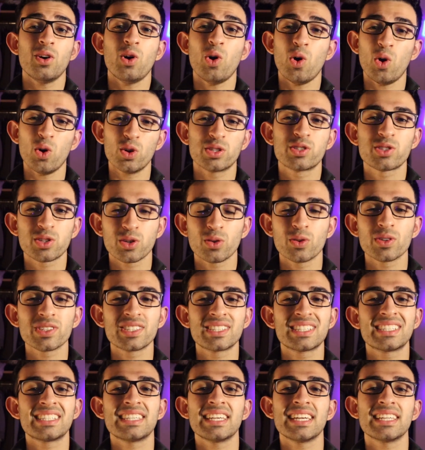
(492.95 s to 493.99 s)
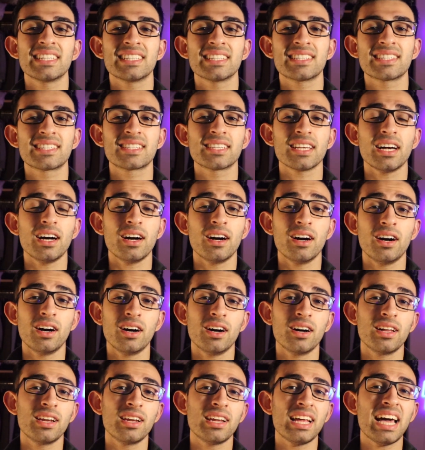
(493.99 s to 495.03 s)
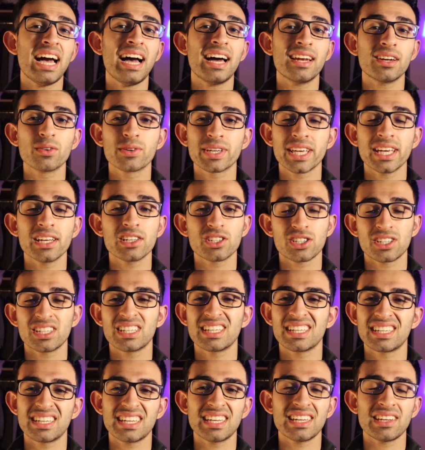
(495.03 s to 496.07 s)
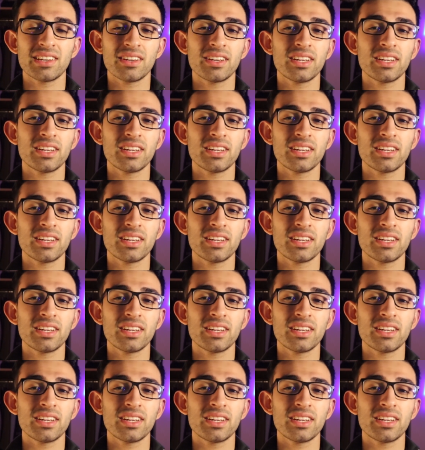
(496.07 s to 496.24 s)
Also, since uh, allocation